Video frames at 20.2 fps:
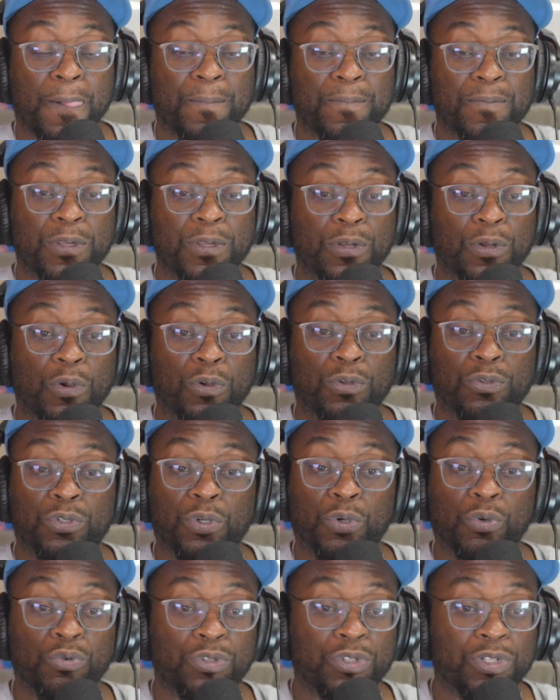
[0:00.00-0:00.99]
You know,
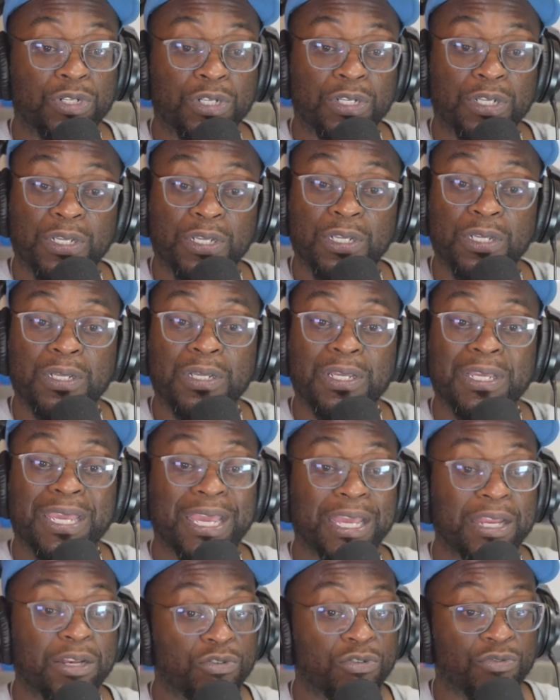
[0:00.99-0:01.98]
Doechii,
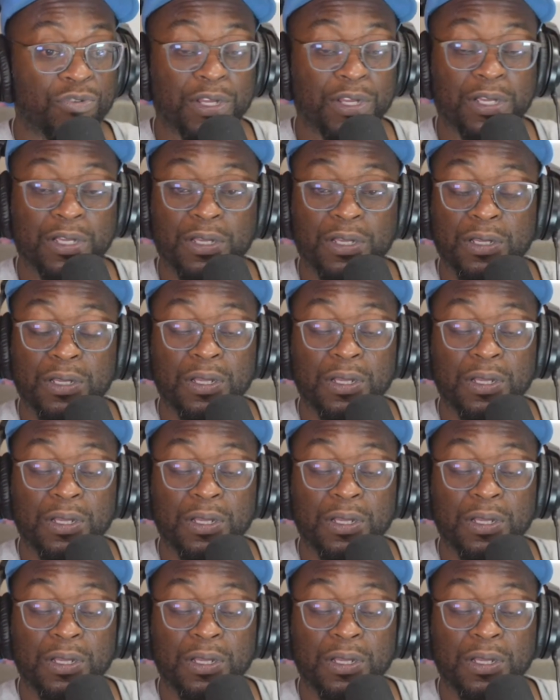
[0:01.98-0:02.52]
Kendrick,